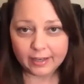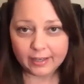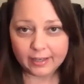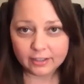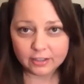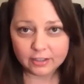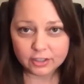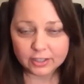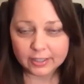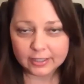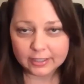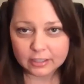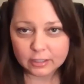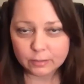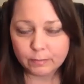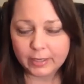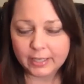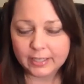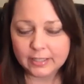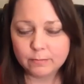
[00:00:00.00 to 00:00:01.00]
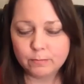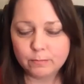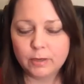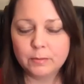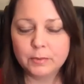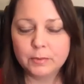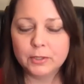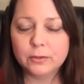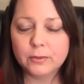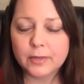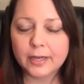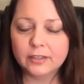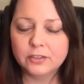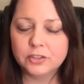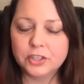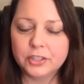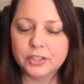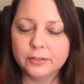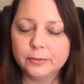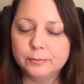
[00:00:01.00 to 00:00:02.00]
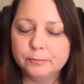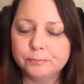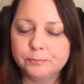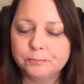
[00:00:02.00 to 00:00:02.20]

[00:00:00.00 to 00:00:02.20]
energetic space bubble around you.